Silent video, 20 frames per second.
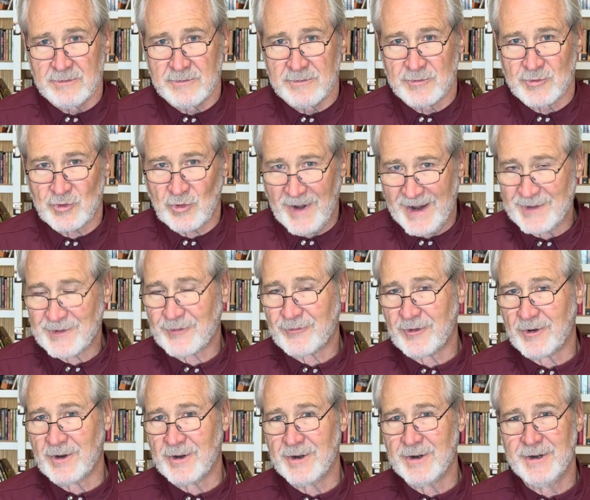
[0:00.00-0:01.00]

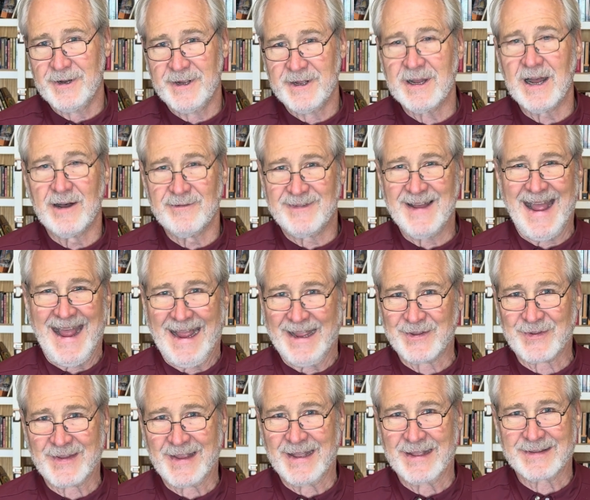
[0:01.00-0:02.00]
Transfer of
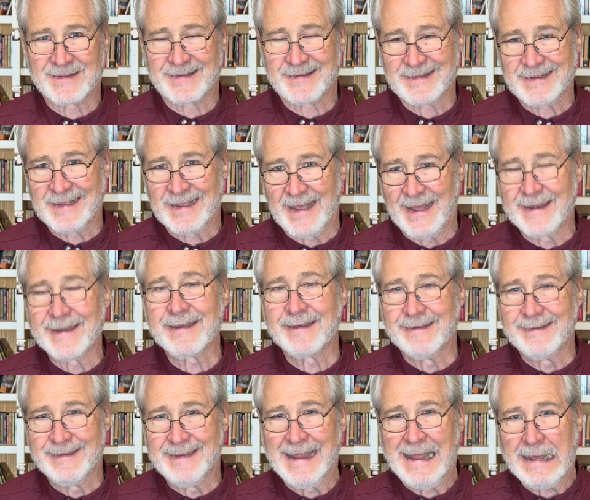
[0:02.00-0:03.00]
assets at
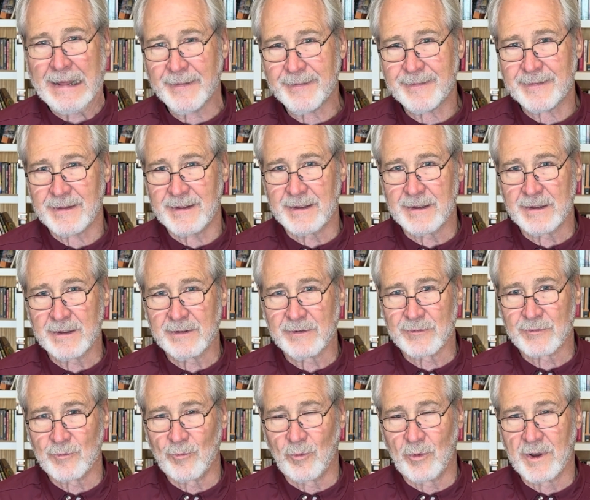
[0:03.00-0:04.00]
death
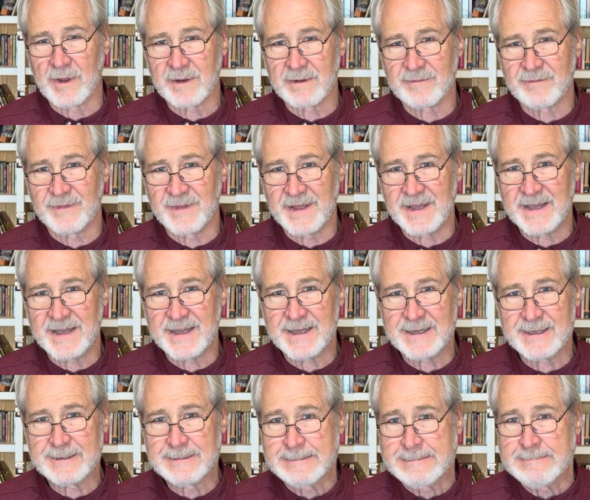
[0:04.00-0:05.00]
is one of
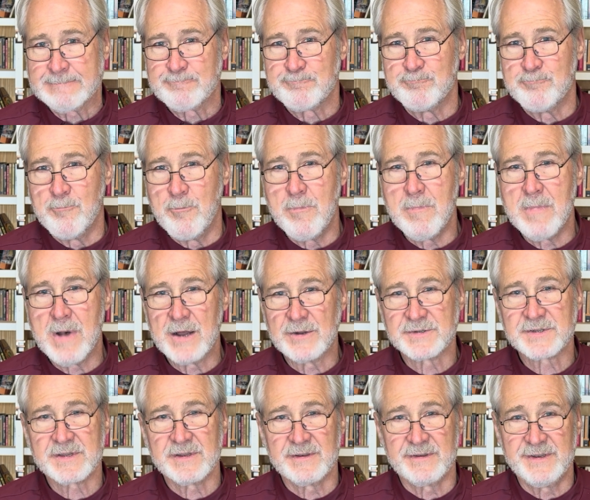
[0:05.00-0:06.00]
the
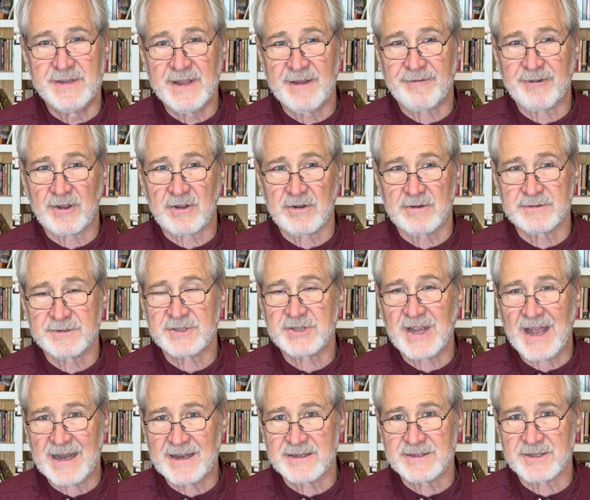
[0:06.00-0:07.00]
most difficult
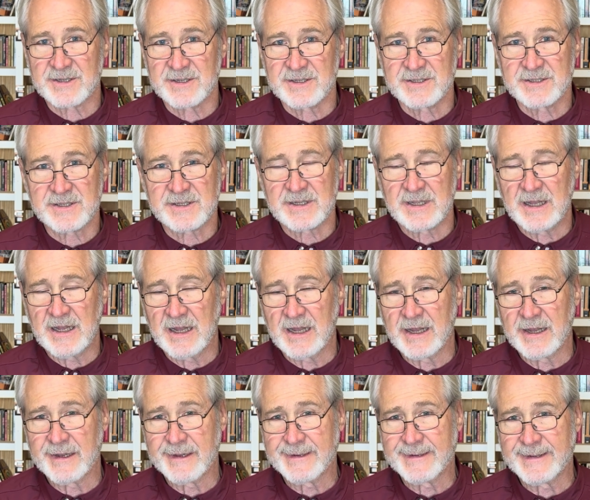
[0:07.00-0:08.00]
challenges
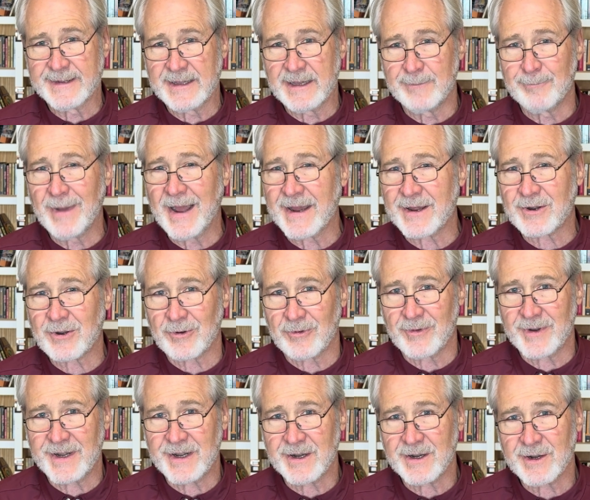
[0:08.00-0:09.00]
in my
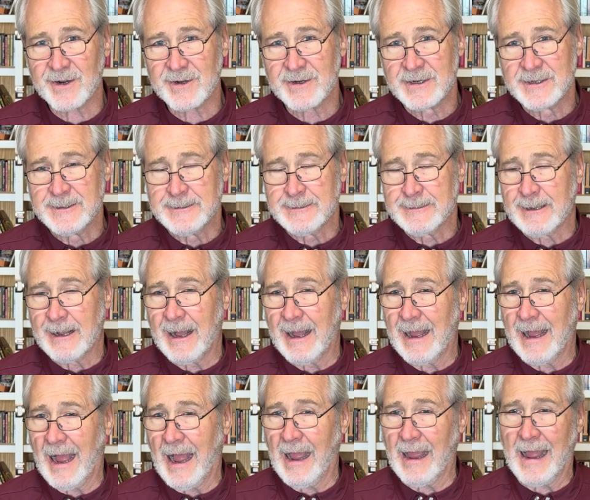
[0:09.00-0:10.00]
career.
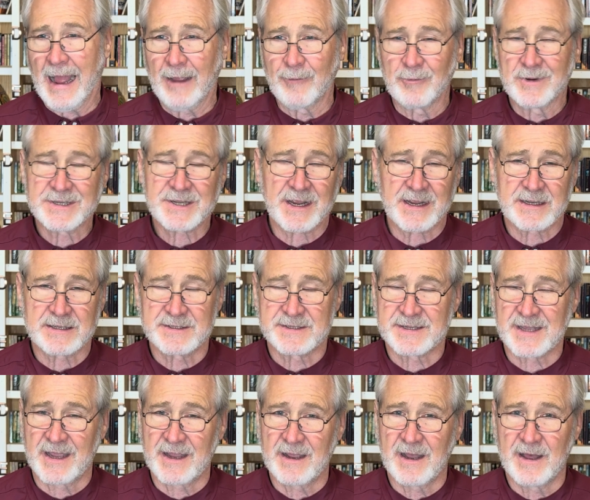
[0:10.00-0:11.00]
I wish I could
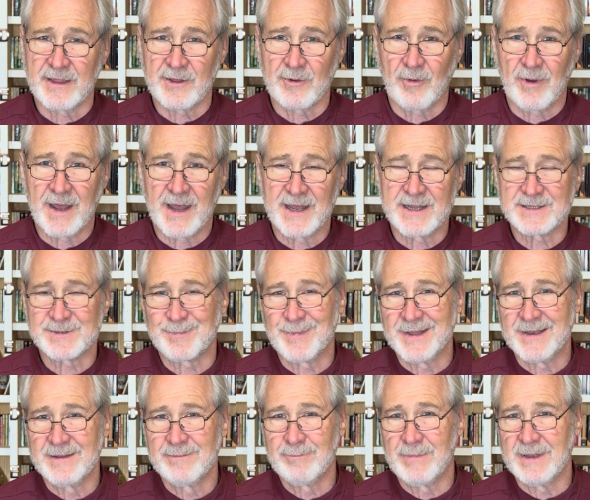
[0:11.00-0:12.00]
say otherwise, but
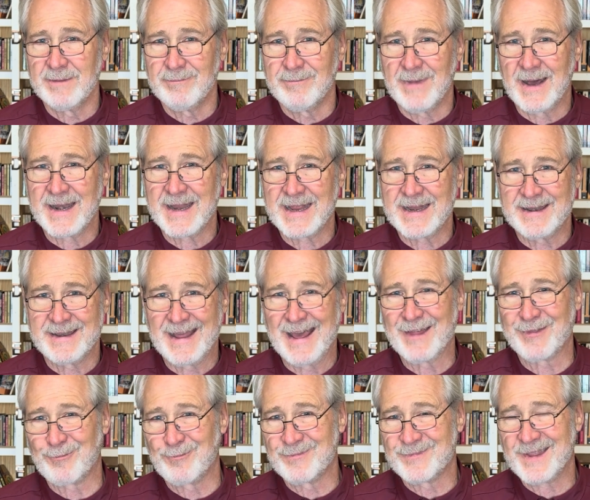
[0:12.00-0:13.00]
money and death
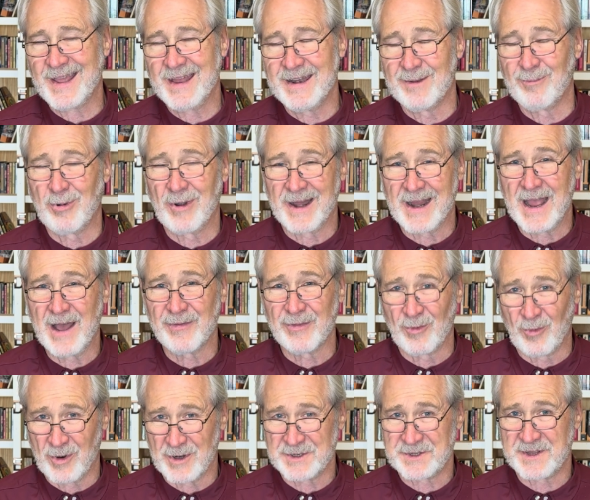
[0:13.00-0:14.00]
tend to bring out the
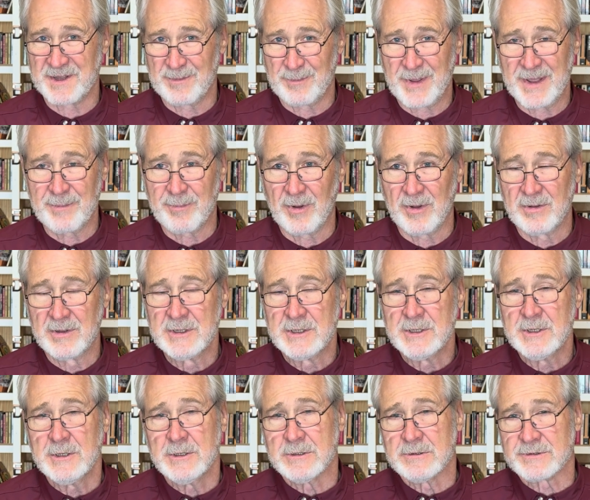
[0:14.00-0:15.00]
worst in people.
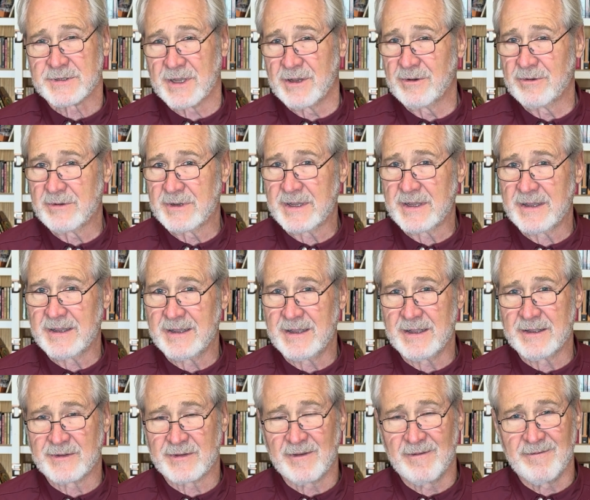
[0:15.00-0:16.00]
So
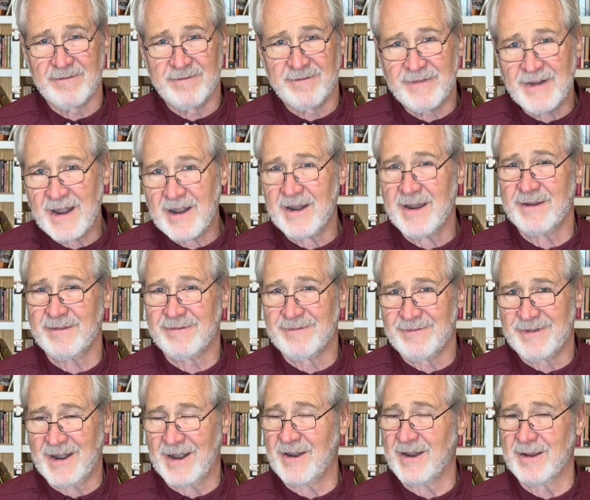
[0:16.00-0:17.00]
it's very,
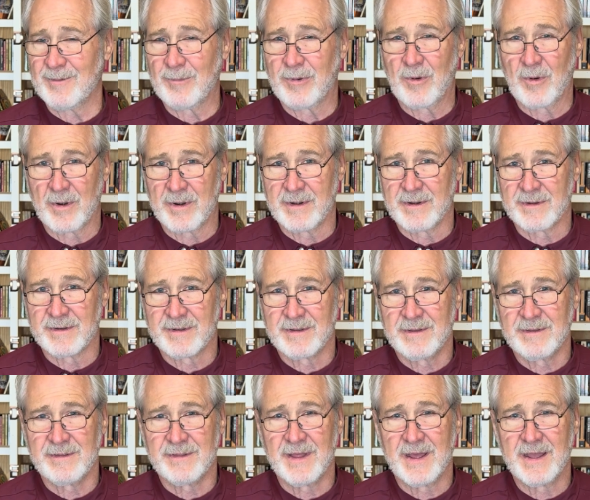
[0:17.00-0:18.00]
very important
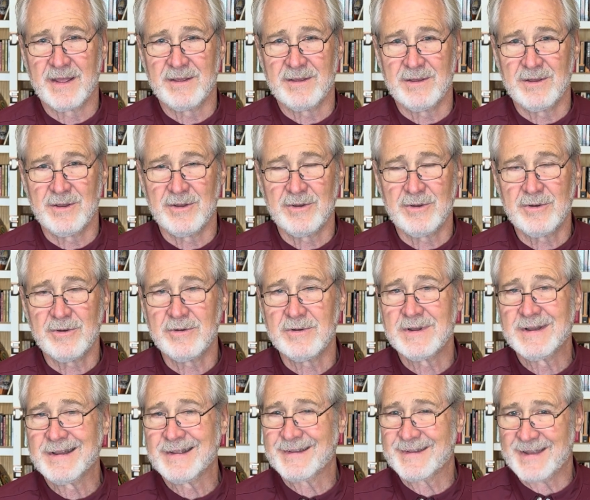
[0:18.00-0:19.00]
that you
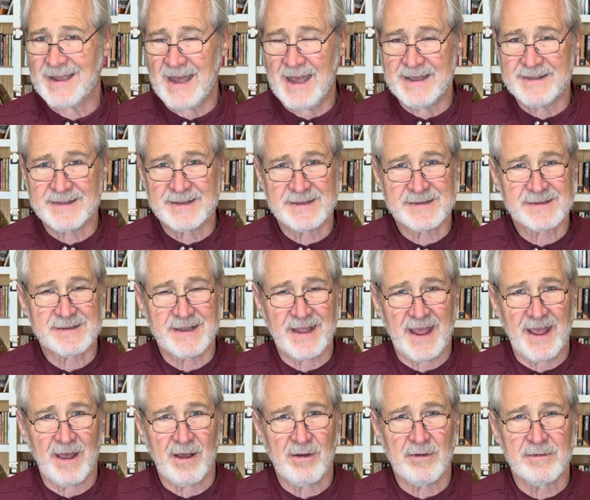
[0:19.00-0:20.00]
tie this
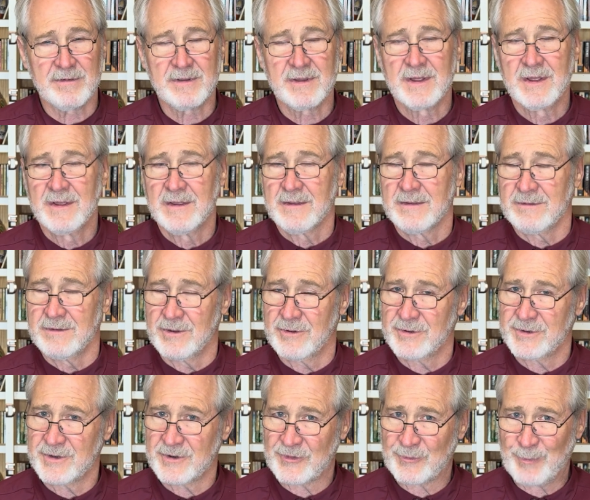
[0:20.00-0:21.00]
down. You and
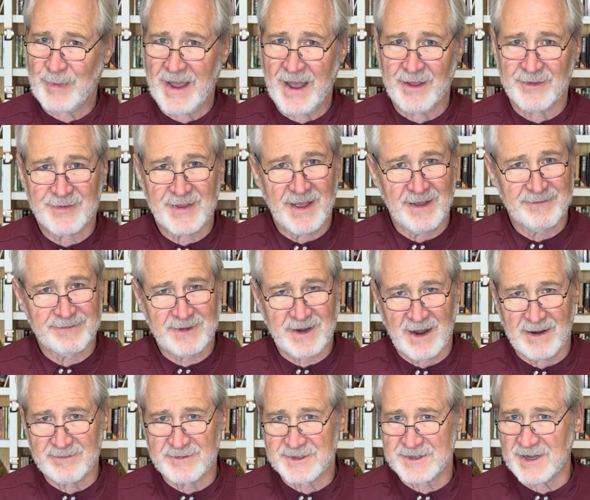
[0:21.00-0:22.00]
your spouse have
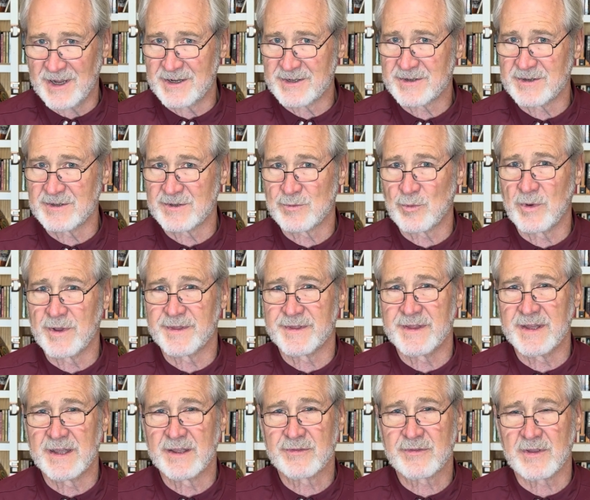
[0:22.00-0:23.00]
conversations with
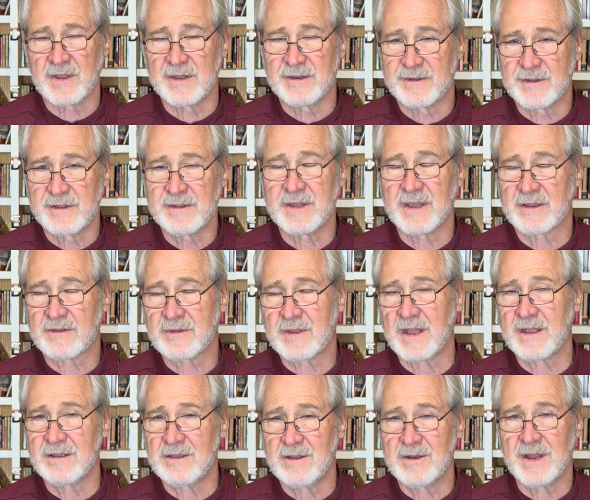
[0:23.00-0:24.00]
this, and to the
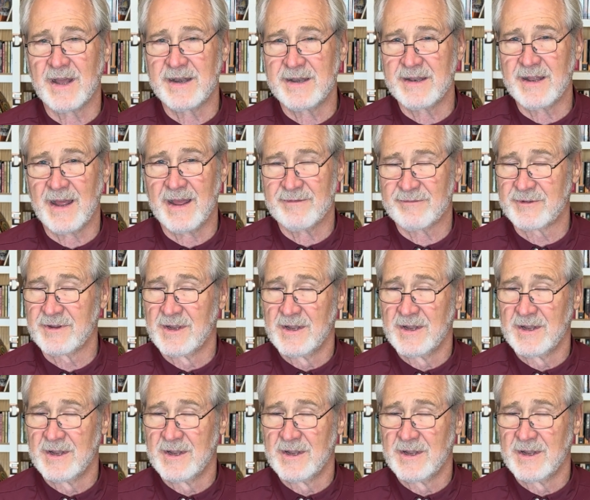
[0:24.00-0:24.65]
extent you need to have